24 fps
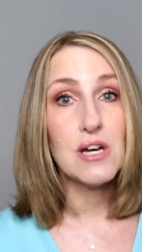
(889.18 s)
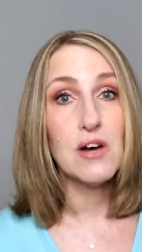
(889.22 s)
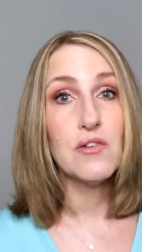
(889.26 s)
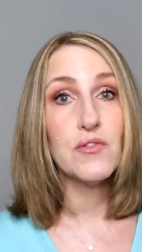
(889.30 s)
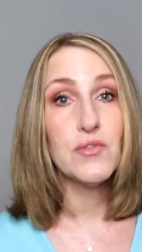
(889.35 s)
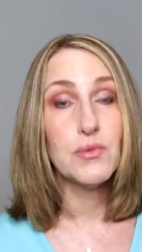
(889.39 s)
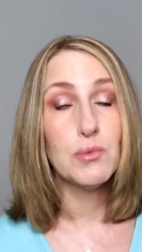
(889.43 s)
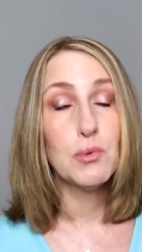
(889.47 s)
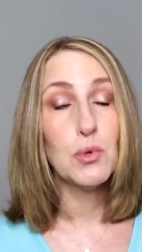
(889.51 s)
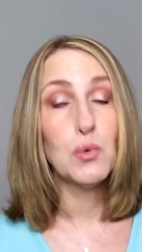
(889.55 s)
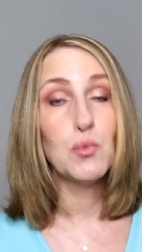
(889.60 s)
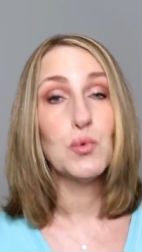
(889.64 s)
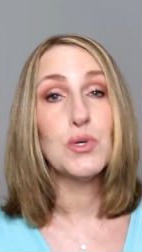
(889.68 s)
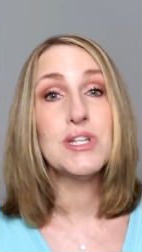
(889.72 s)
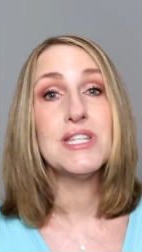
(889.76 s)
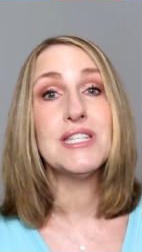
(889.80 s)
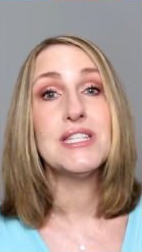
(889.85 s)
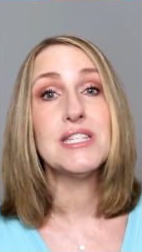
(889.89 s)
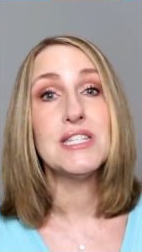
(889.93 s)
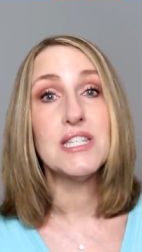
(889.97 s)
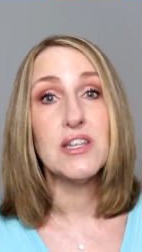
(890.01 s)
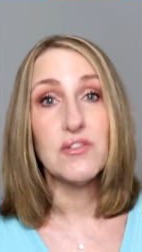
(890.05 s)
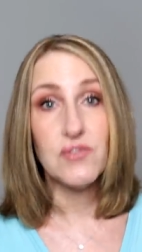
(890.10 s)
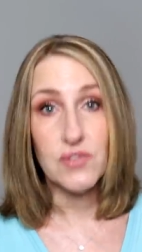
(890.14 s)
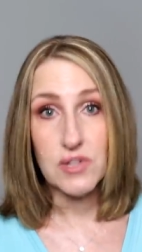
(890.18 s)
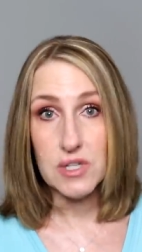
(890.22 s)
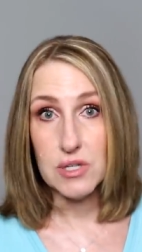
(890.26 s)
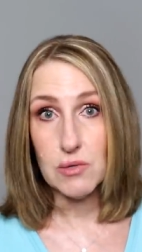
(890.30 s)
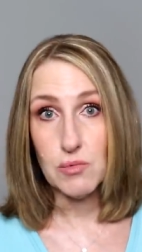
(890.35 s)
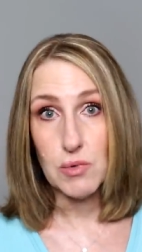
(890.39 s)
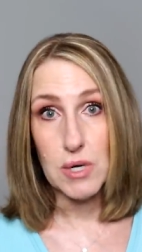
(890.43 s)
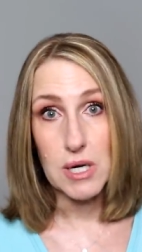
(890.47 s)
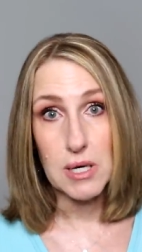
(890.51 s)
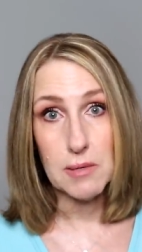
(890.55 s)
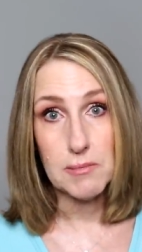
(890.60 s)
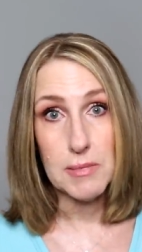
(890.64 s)
comfortable. Would
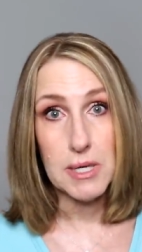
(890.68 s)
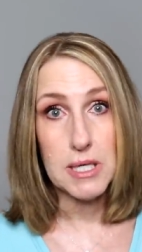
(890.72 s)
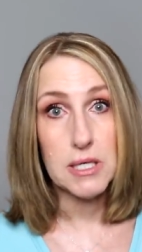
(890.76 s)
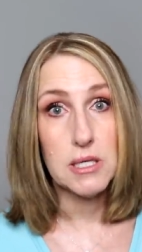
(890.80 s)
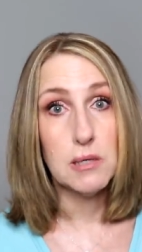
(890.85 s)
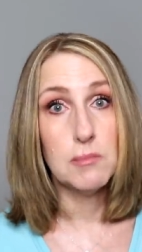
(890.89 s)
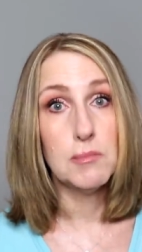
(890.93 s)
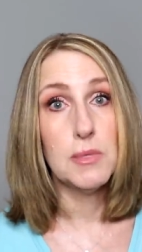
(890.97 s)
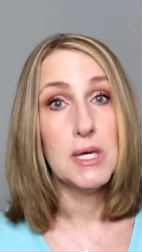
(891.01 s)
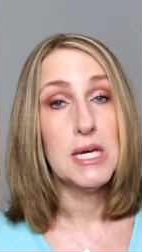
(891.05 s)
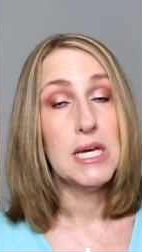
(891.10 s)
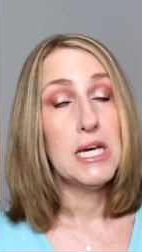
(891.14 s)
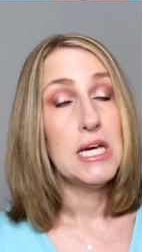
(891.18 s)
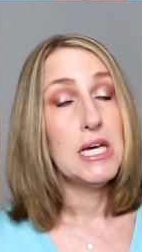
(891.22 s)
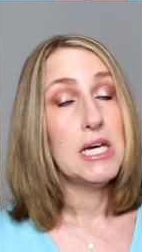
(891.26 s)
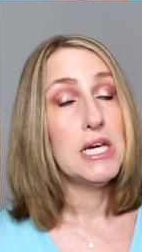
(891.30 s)
definitely recommend them.